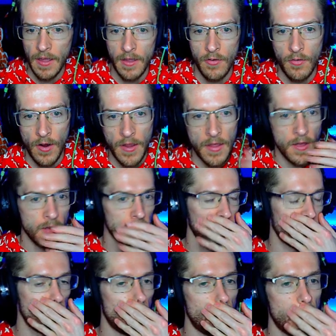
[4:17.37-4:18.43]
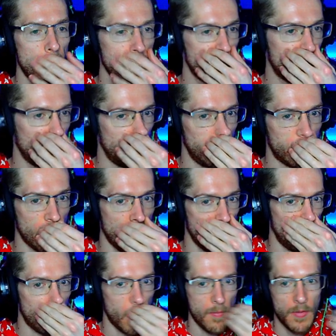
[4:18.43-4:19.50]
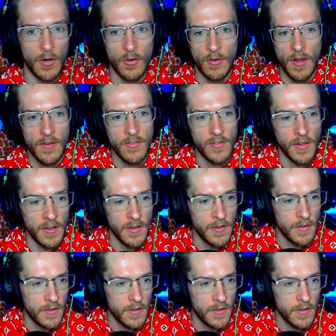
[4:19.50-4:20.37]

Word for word: great. So my runes are all coming along nicely.